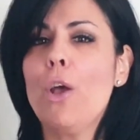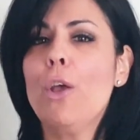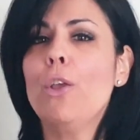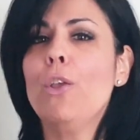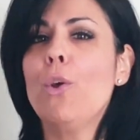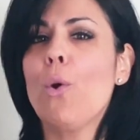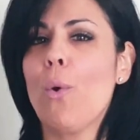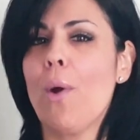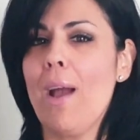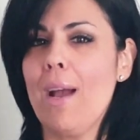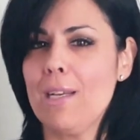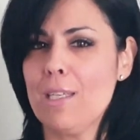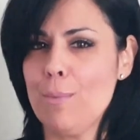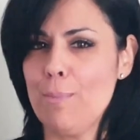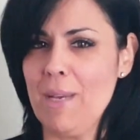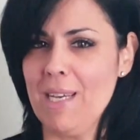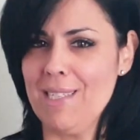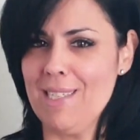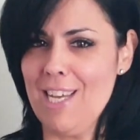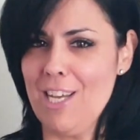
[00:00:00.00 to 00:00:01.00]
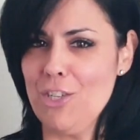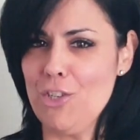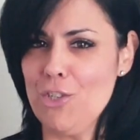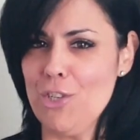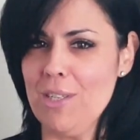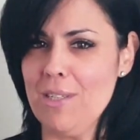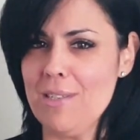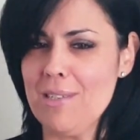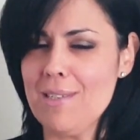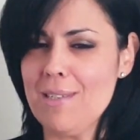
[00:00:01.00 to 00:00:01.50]
your
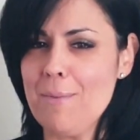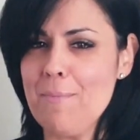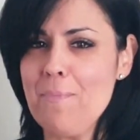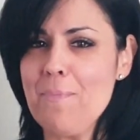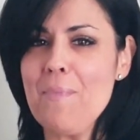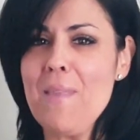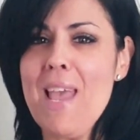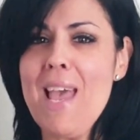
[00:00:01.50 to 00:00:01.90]
expectations.